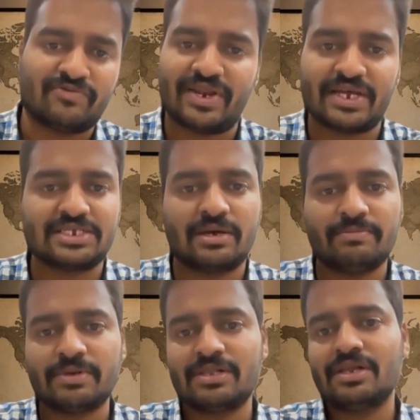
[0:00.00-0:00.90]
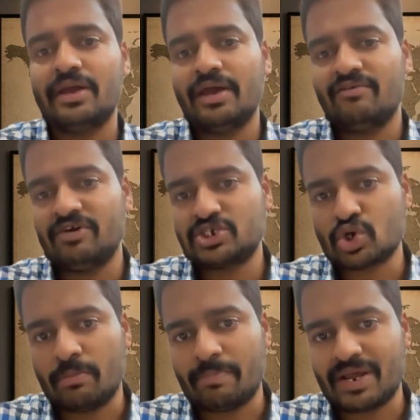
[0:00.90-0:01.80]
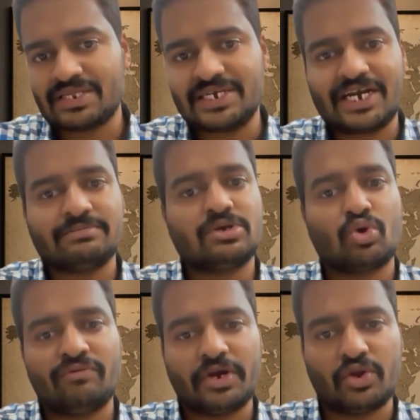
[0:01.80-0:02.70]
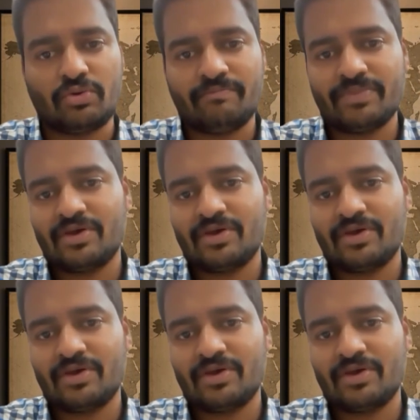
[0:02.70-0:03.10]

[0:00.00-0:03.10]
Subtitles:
For example, which compliance items are overdue?